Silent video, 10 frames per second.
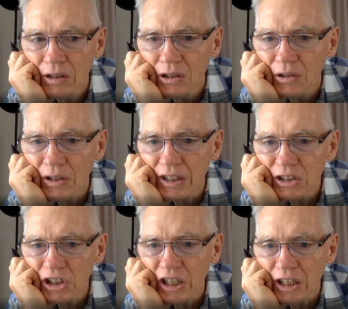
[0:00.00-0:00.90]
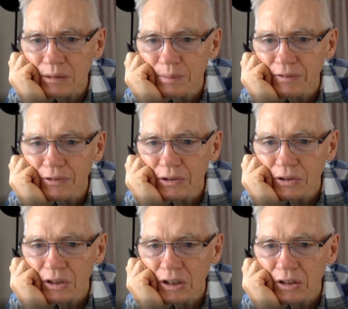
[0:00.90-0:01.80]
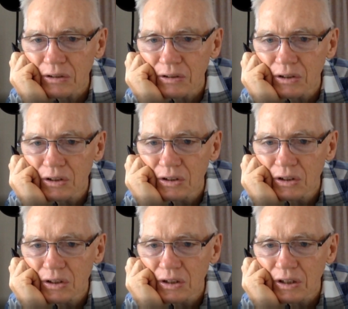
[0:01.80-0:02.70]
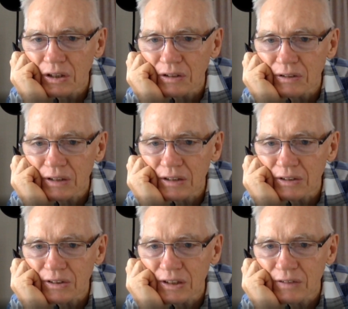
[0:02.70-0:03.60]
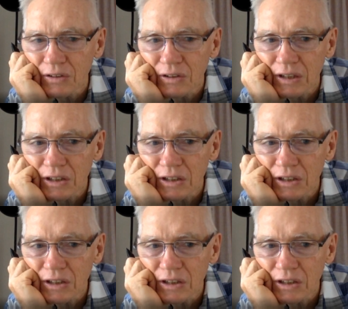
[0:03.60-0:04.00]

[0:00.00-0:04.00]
Oh, and Jack, before you go, thank you, Stephen, you're here.